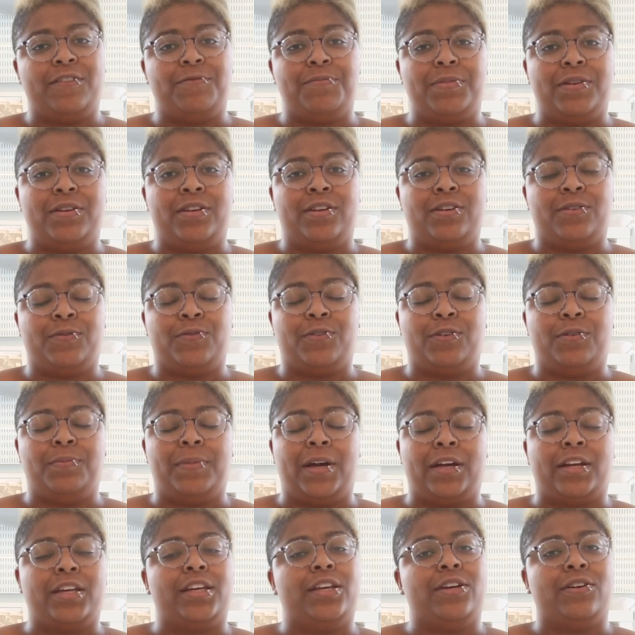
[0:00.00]
I've been here for
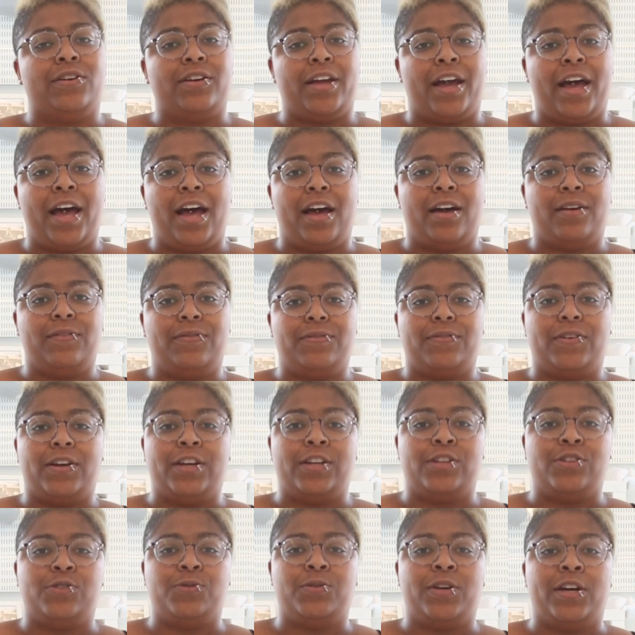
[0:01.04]
about a year and a half.
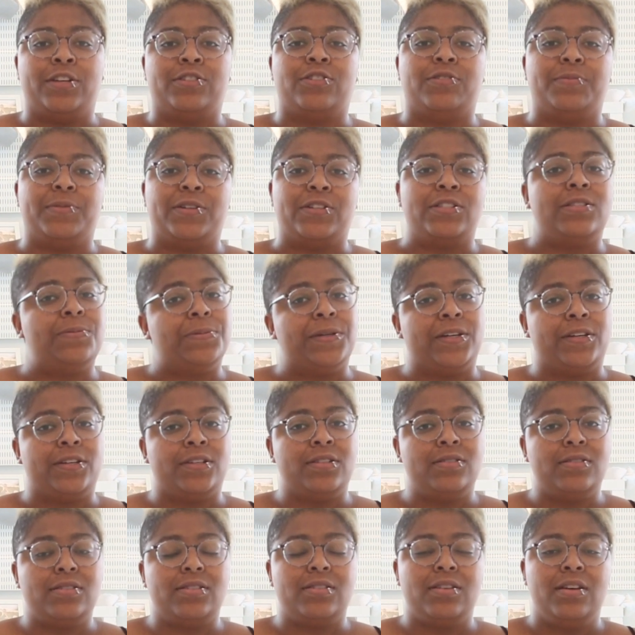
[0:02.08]
I do customer
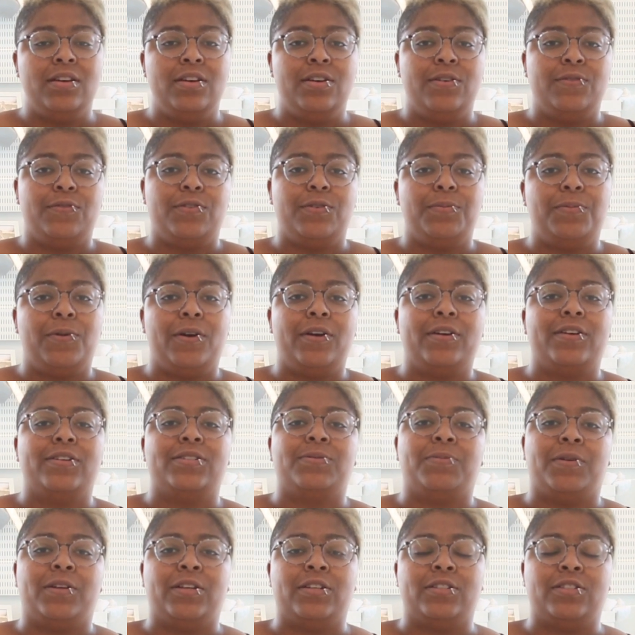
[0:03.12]
experience for BARC
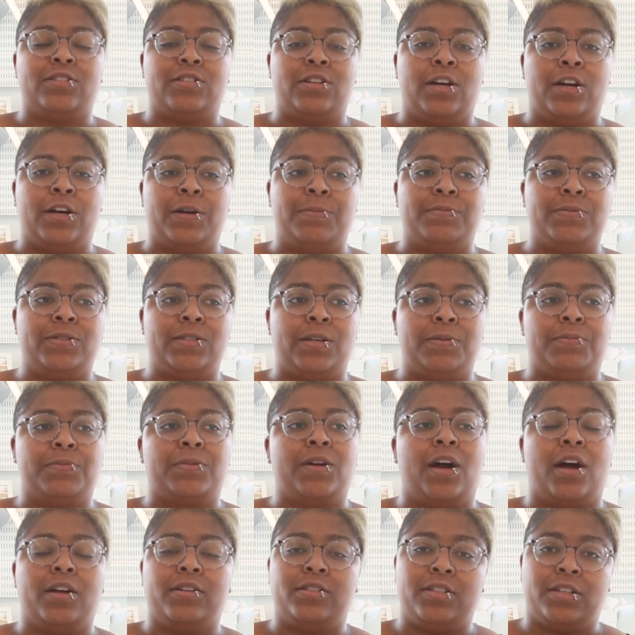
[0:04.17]
as well as some
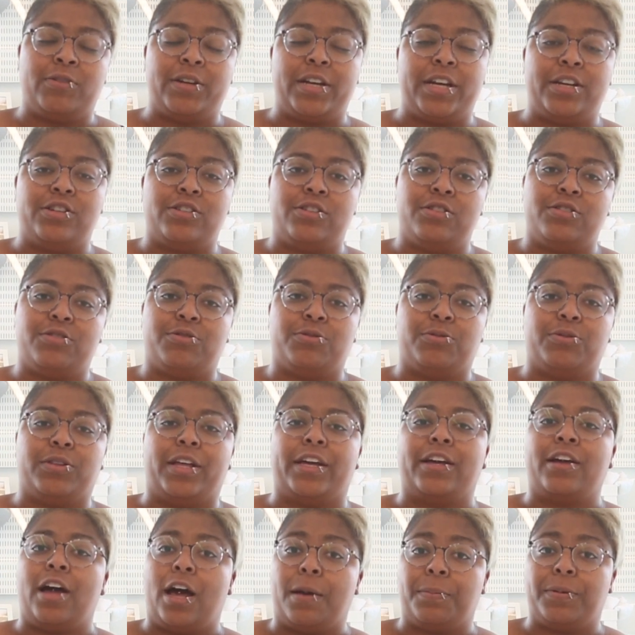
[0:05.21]
content creation through
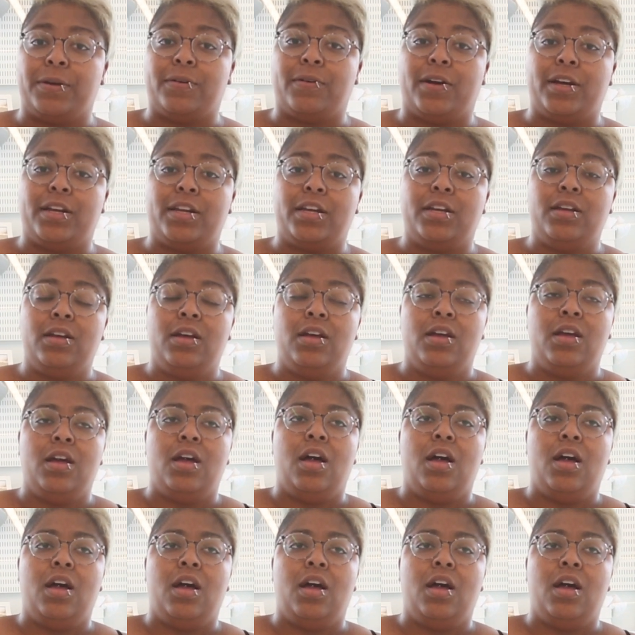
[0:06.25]
like copywriting,